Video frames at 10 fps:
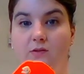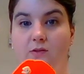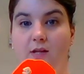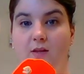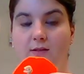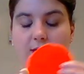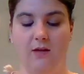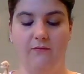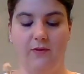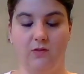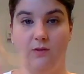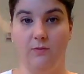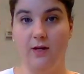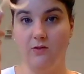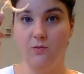So that looks like it fits really
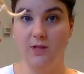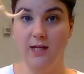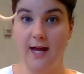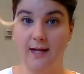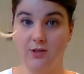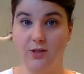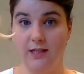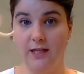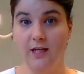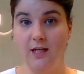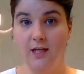well. So we're going to actually